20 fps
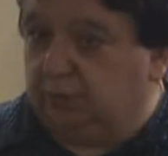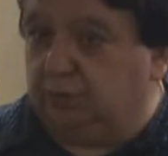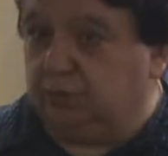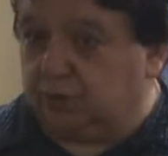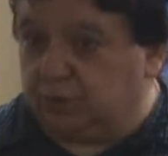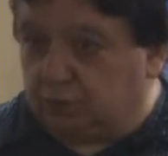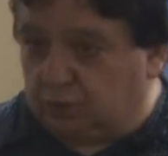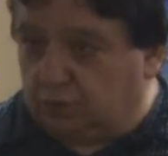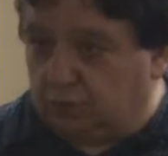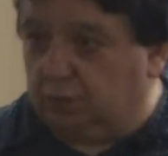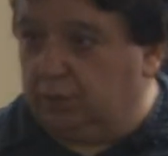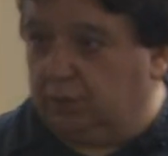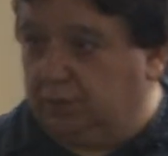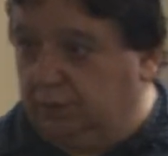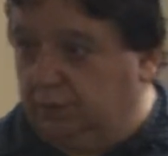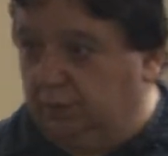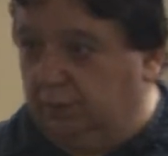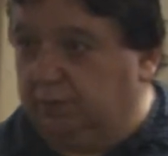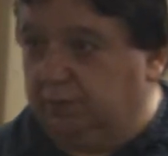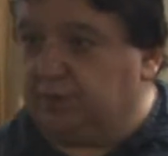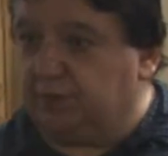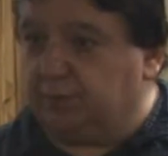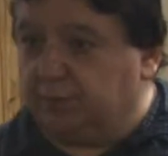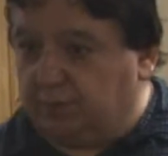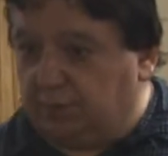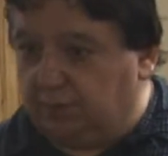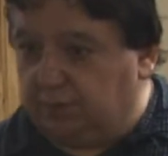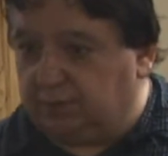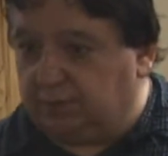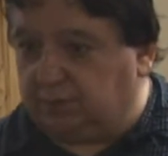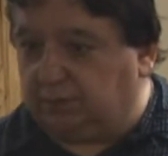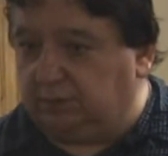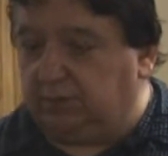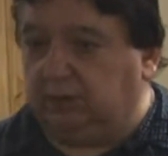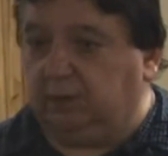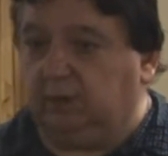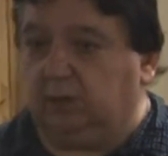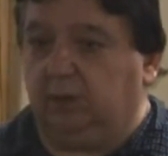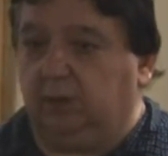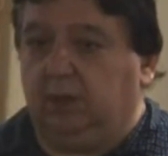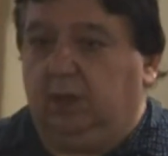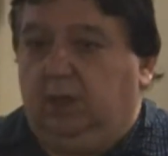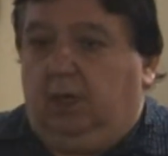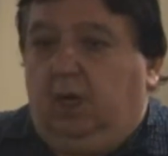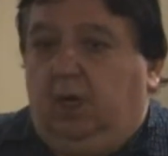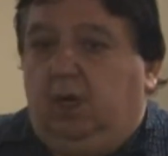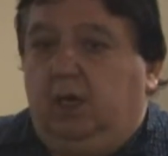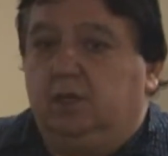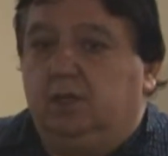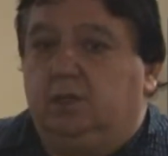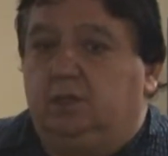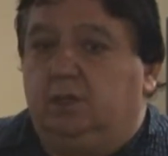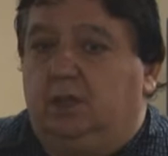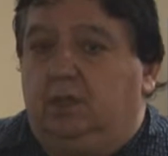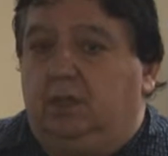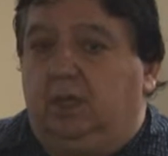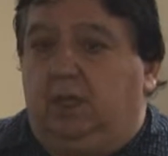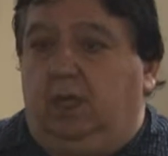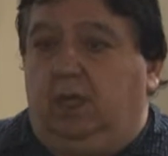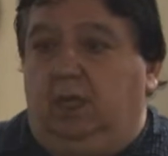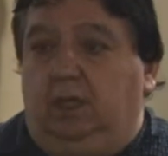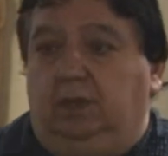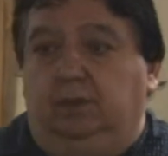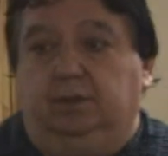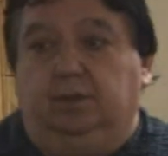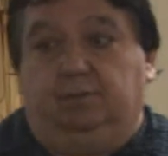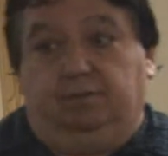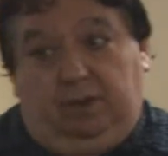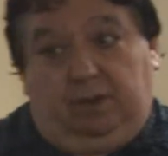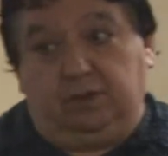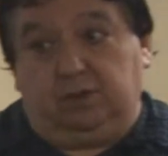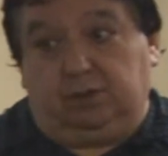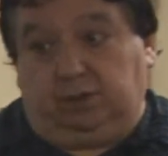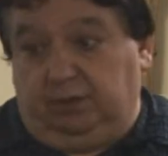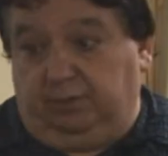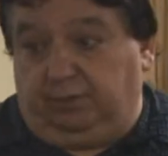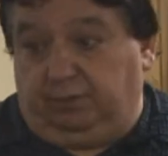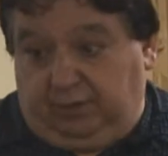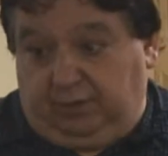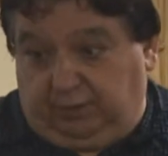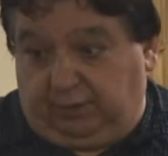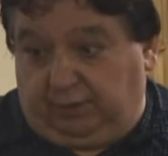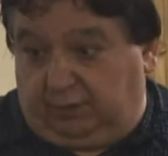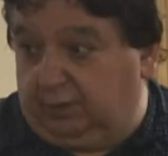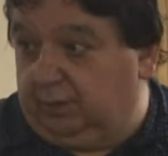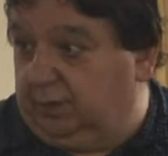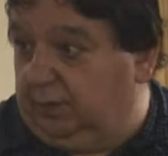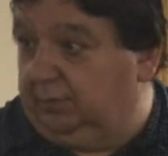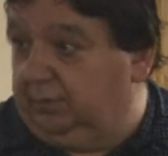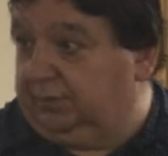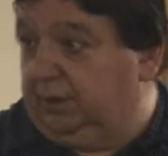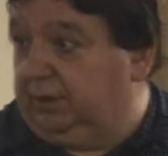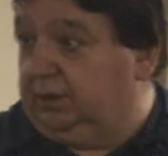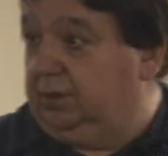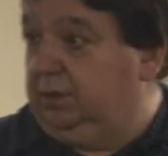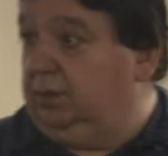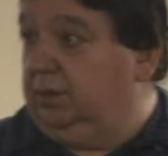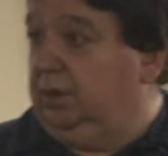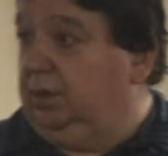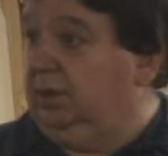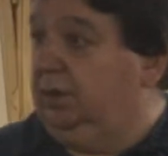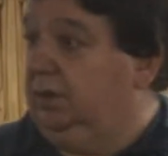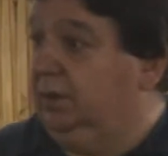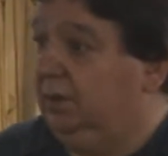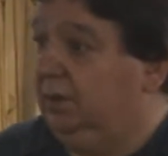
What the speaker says: destroy you spiritually and eventually physically, if they could.